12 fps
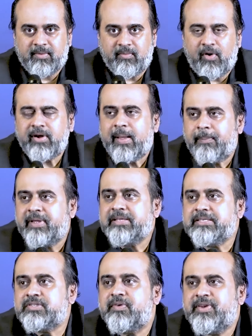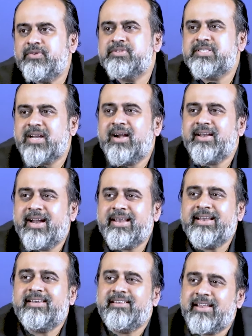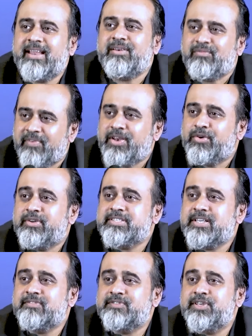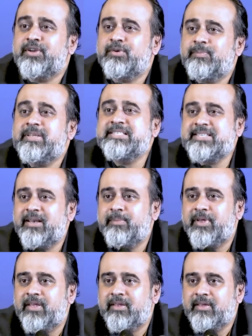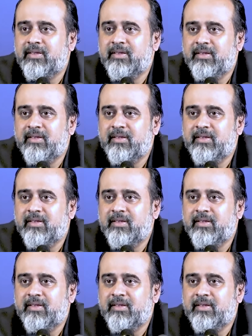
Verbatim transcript: What happens when you start getting 10 when you deserve 0? Please tell me.